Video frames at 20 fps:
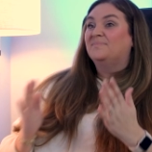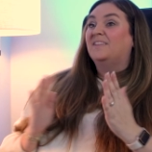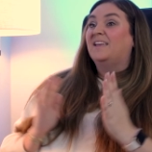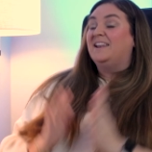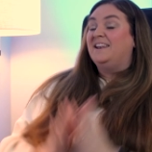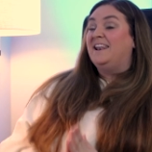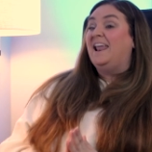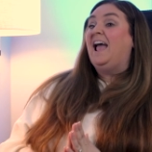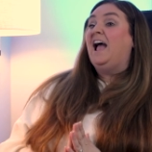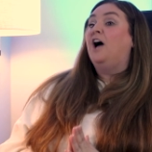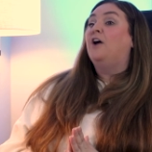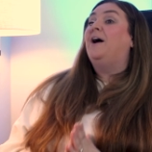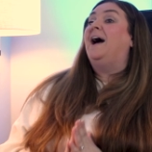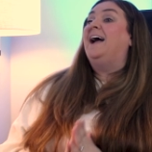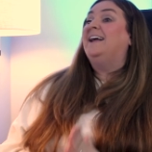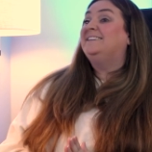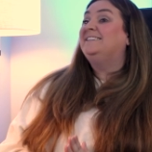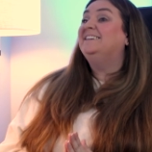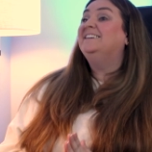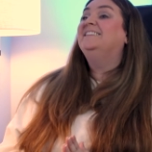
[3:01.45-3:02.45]
Now,
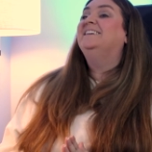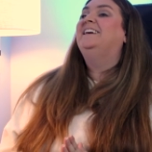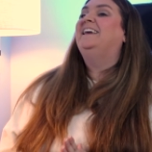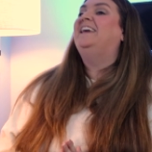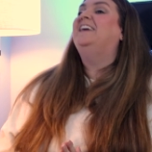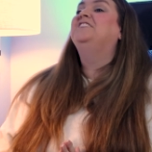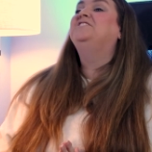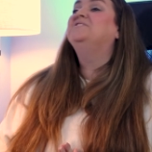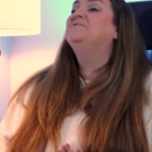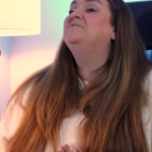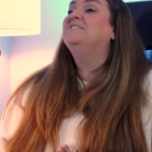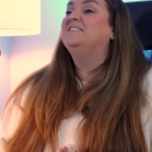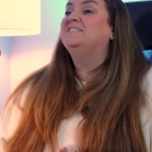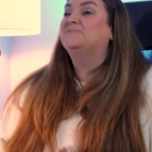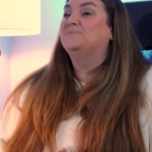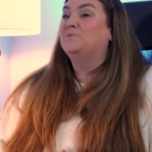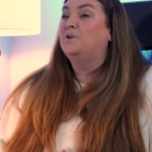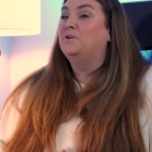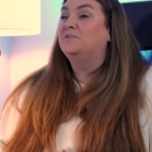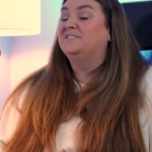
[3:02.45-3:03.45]
ideally, each of
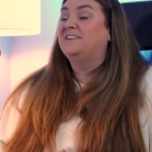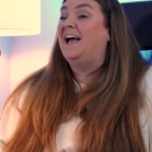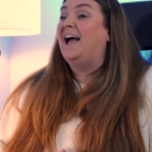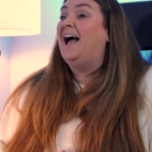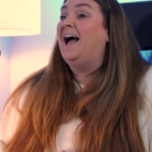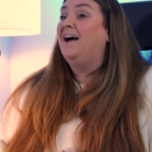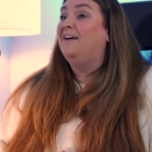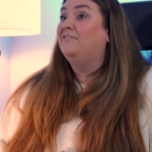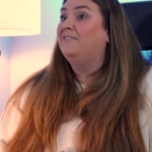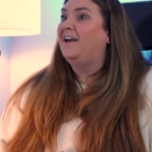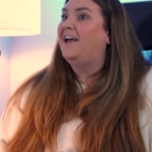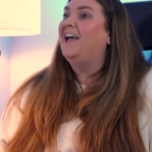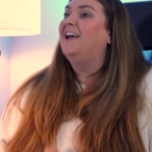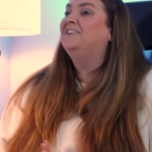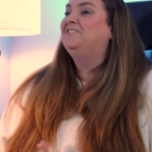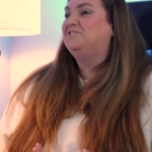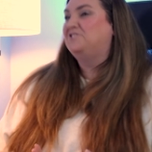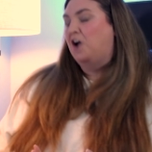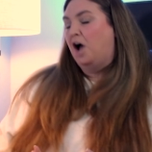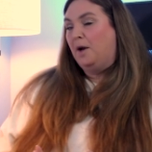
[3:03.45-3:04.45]
these roles have a
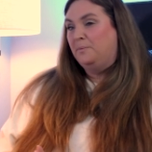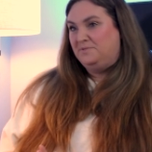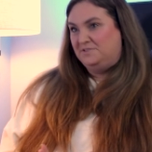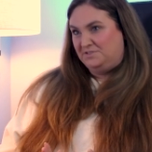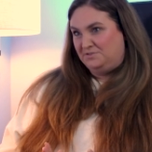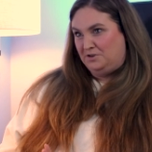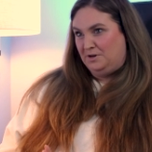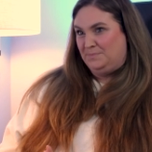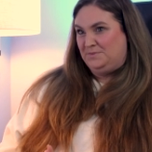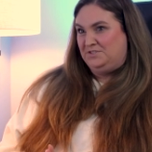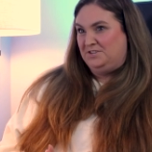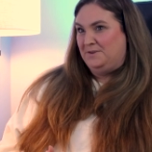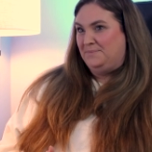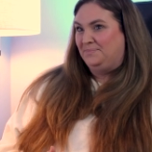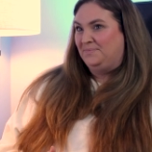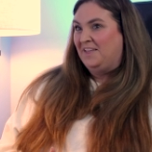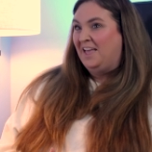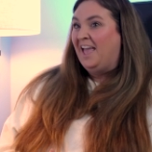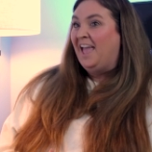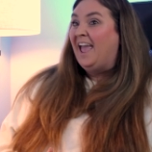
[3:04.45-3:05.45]
job
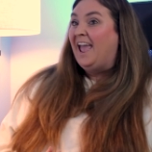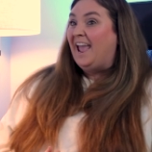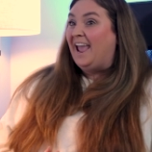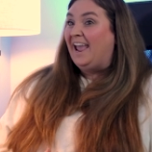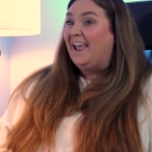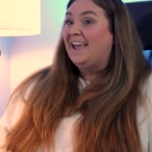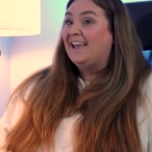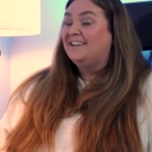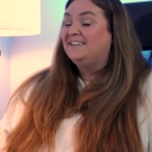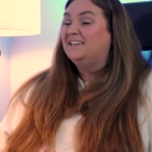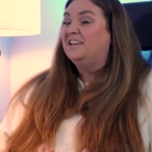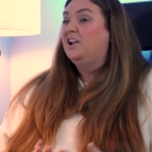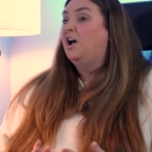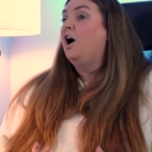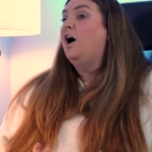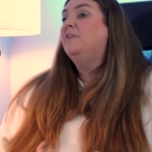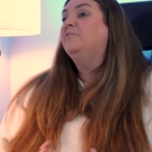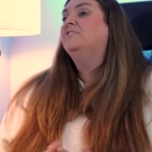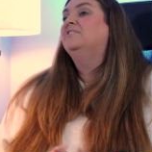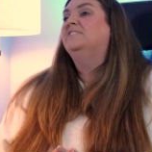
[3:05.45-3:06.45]
description and an
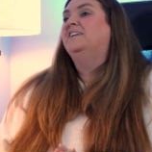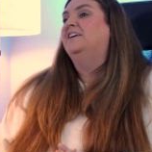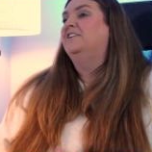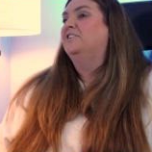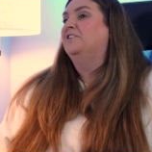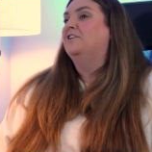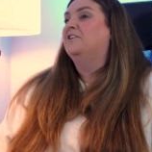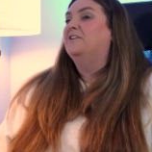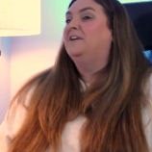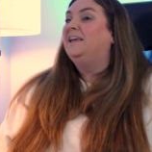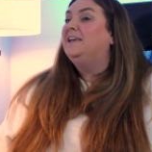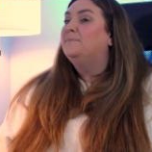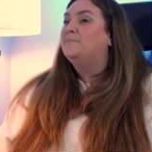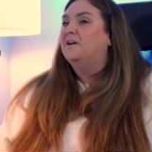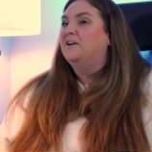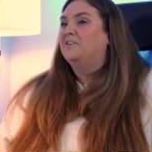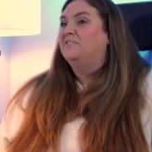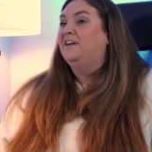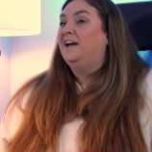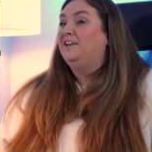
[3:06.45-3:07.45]
offer letter or
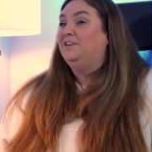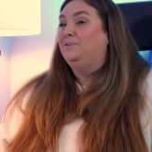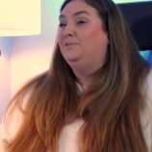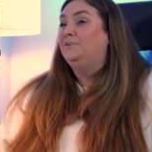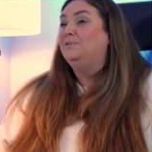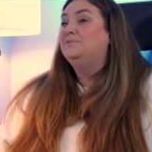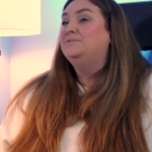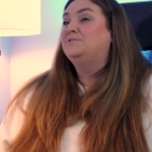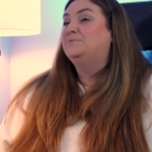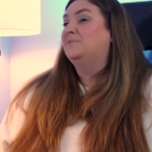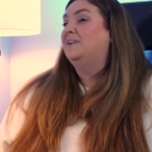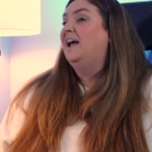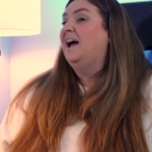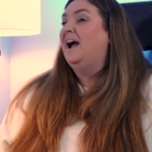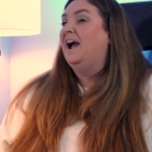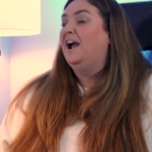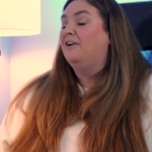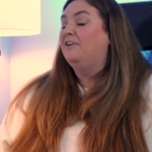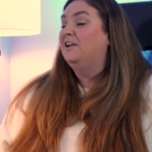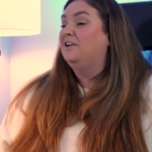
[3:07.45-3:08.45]
email that you used when
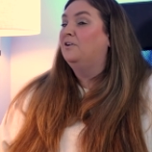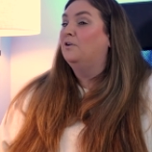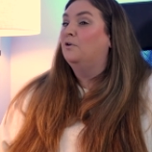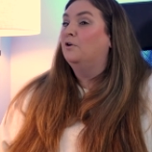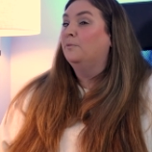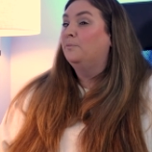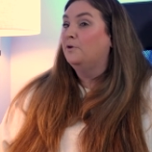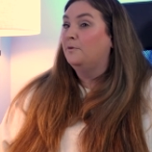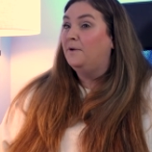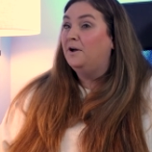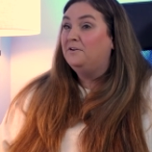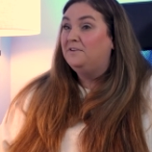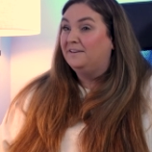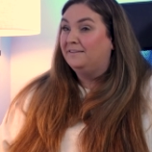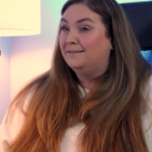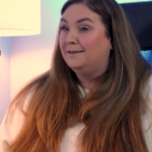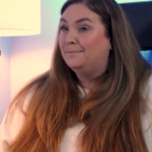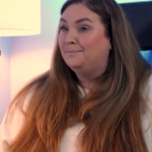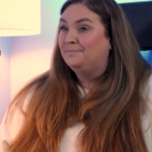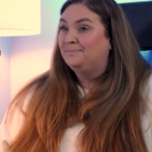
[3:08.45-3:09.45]
hiring or promoting
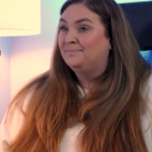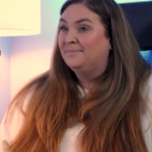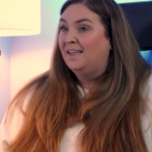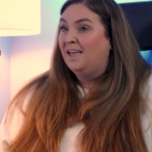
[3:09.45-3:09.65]
them.